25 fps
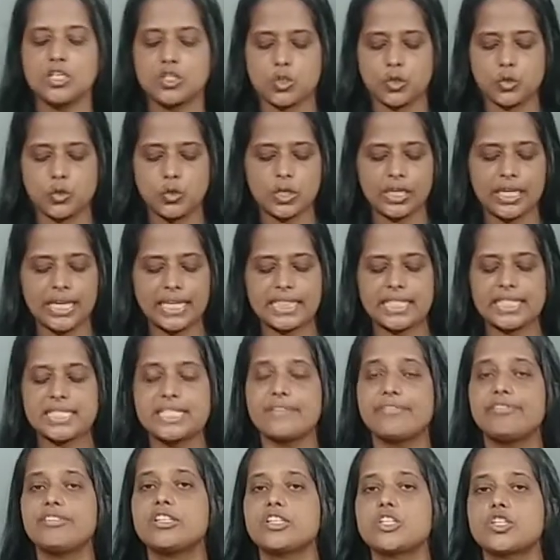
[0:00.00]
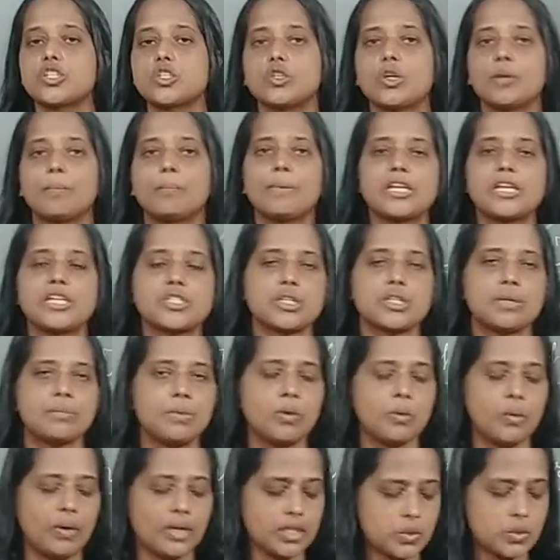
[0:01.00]
So you'll get the definition on page
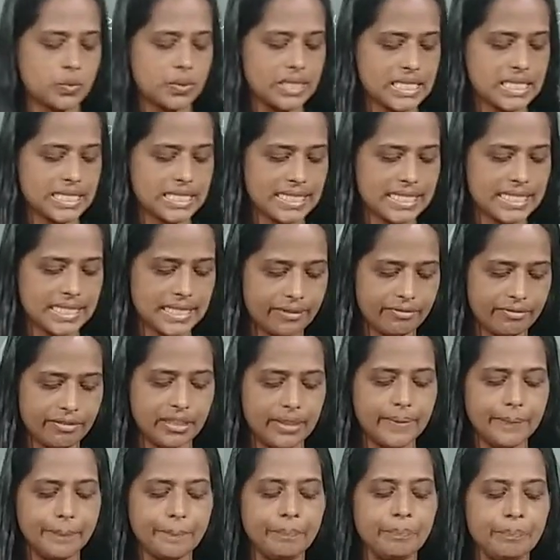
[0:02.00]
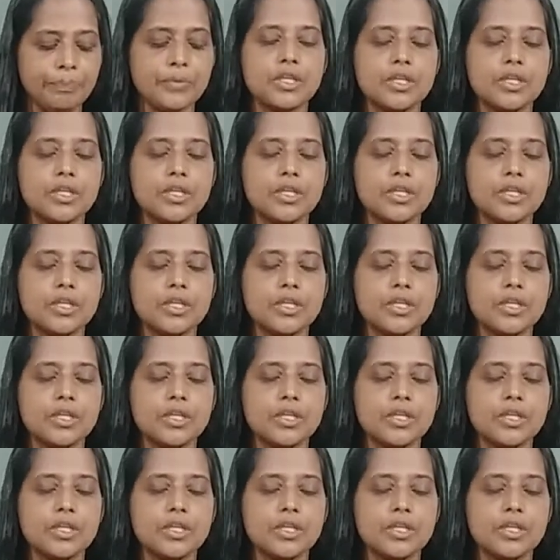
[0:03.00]
number 127.